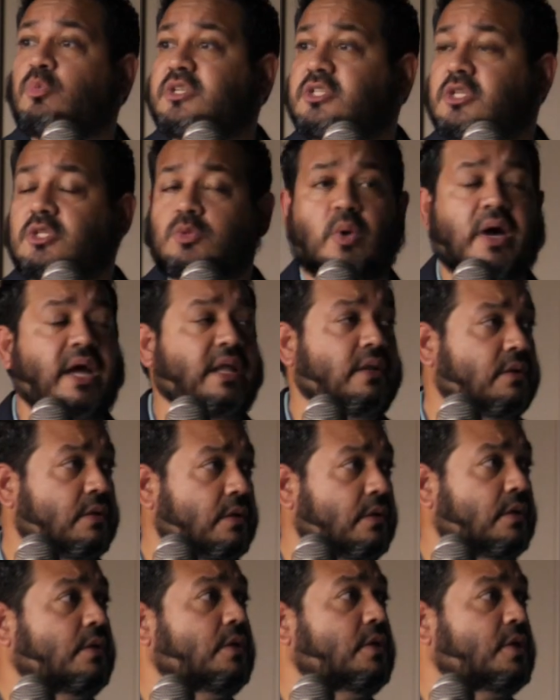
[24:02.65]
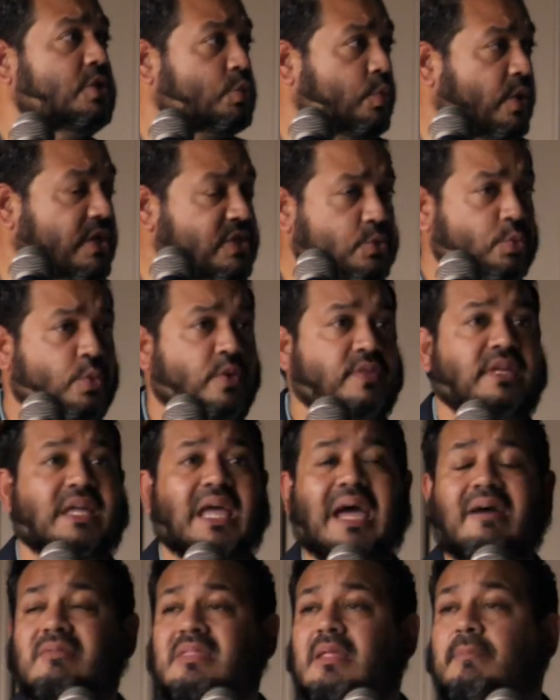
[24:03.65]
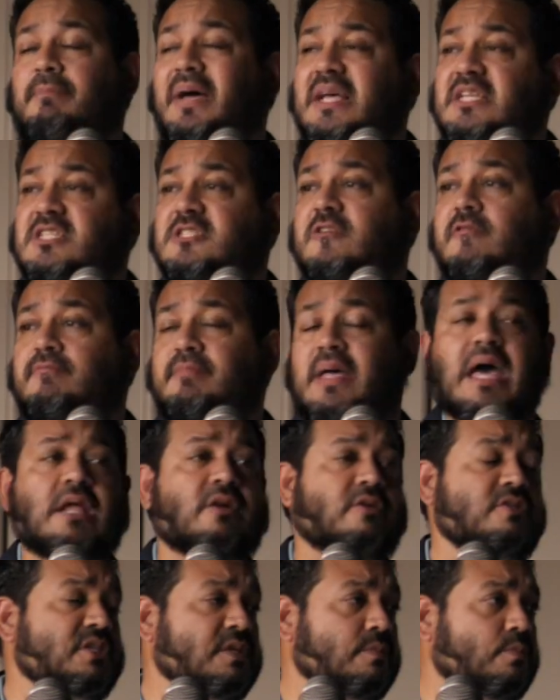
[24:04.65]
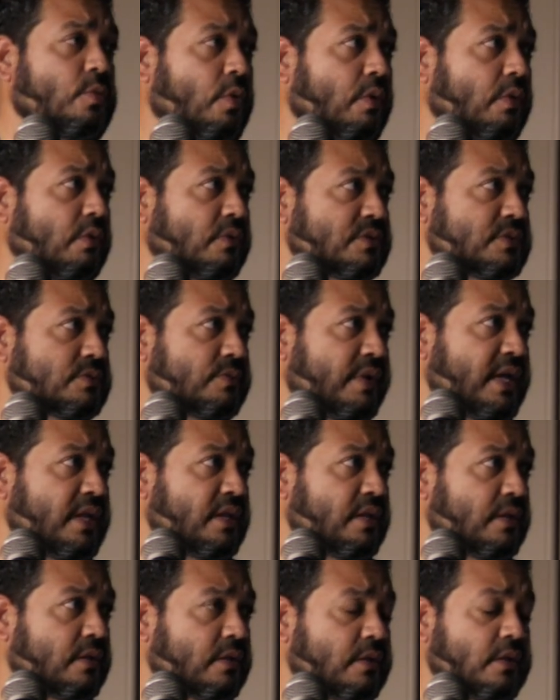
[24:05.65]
which is what? Trustworthy, having the best of manners and morals, right?